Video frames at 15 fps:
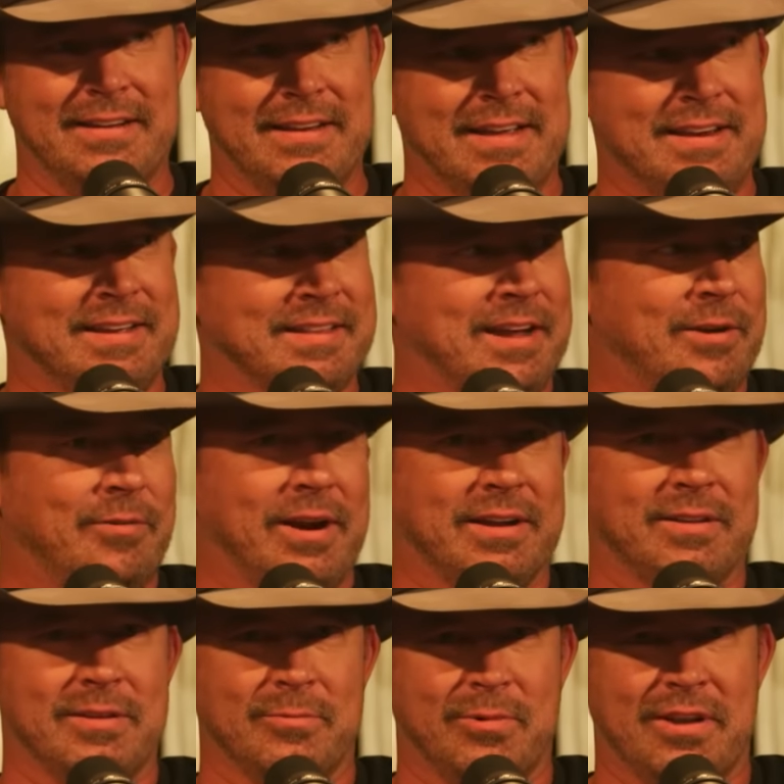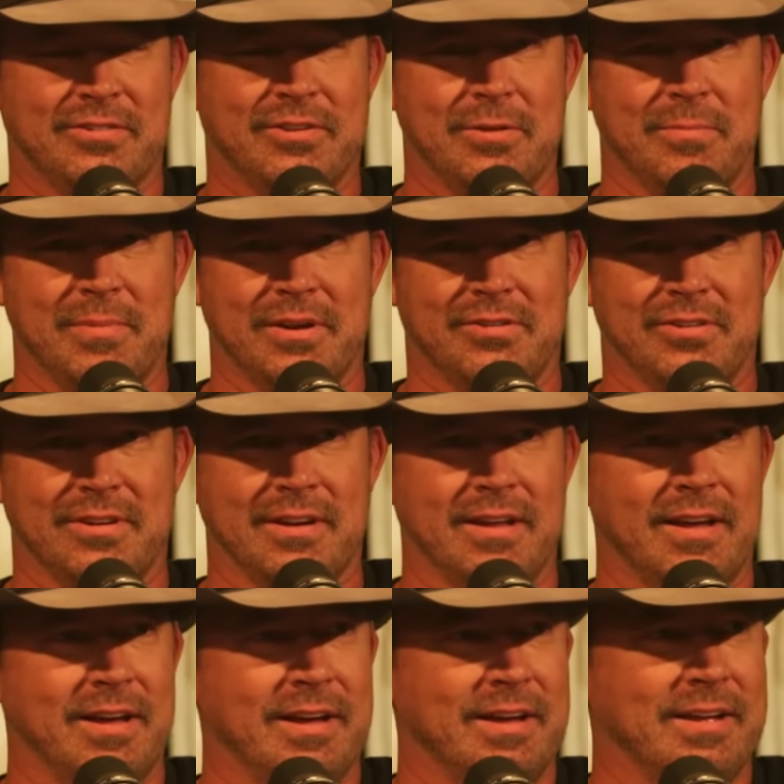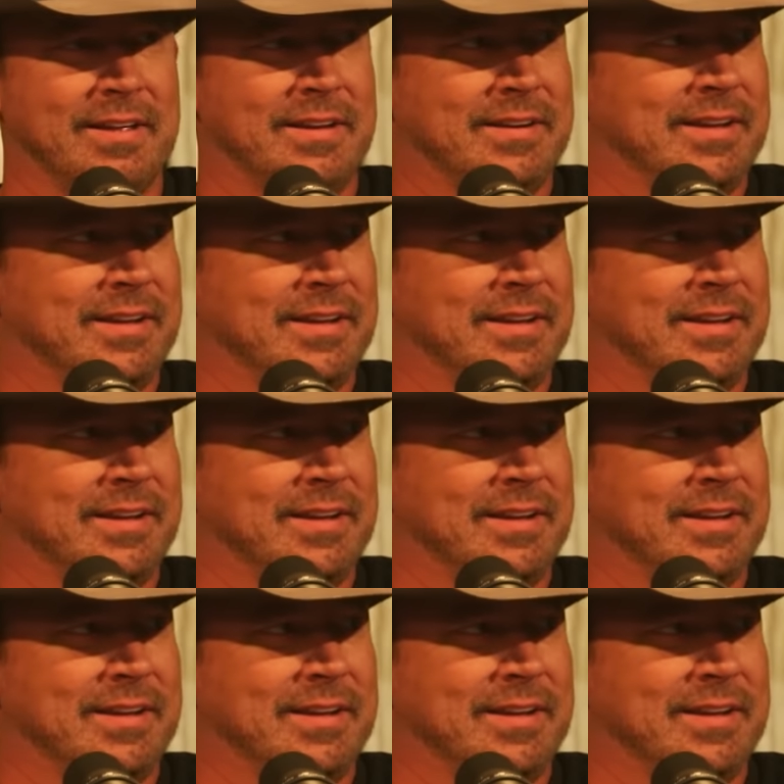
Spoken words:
of leading that rescue mission in